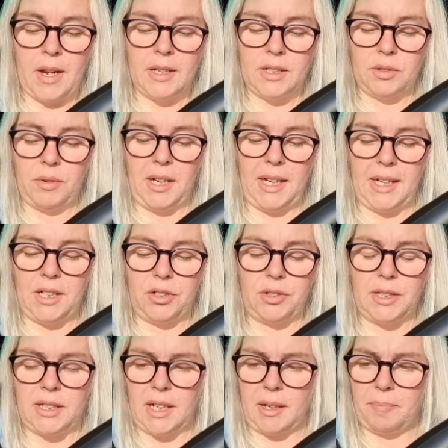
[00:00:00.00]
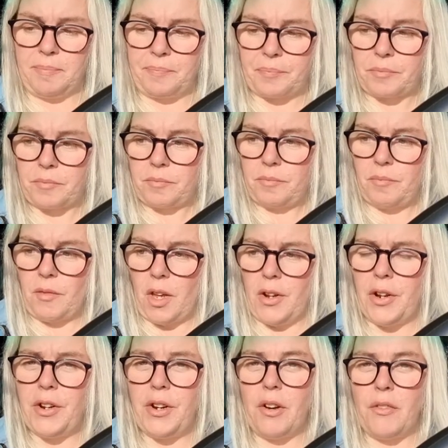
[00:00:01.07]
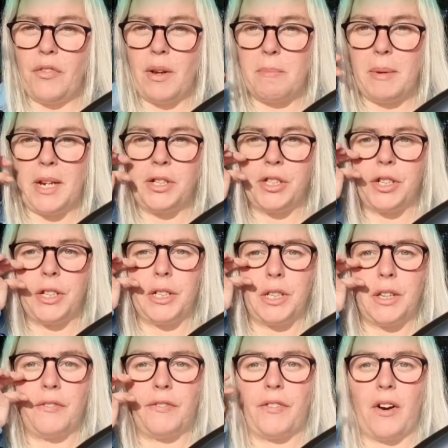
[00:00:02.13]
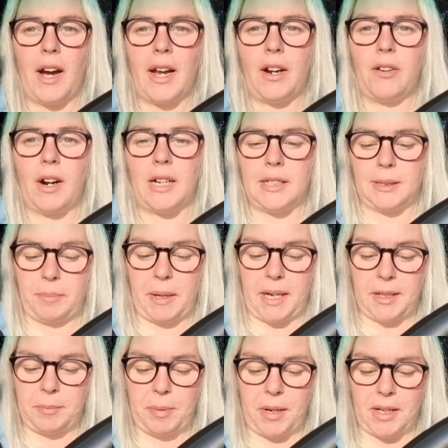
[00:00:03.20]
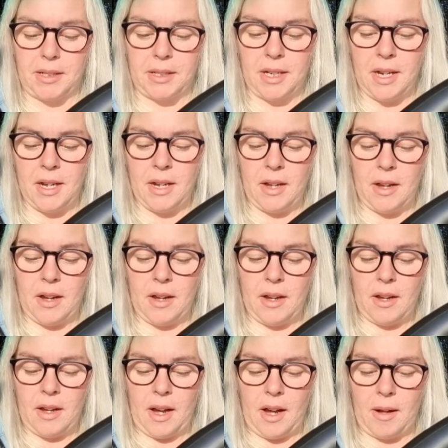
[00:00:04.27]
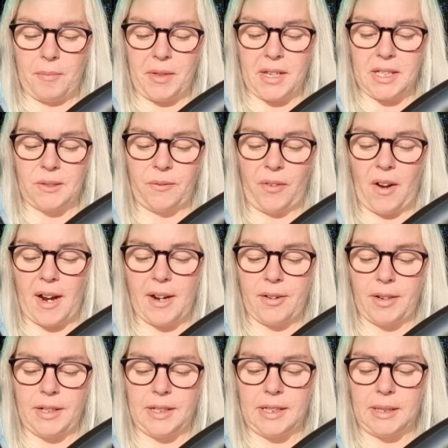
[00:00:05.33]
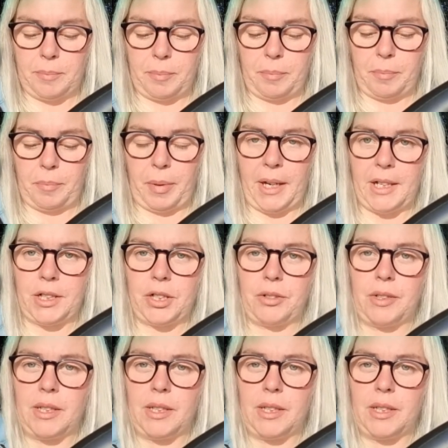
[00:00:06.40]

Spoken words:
It's really interesting. I don't know if I mentioned the fire aspect, but there's fire in this picture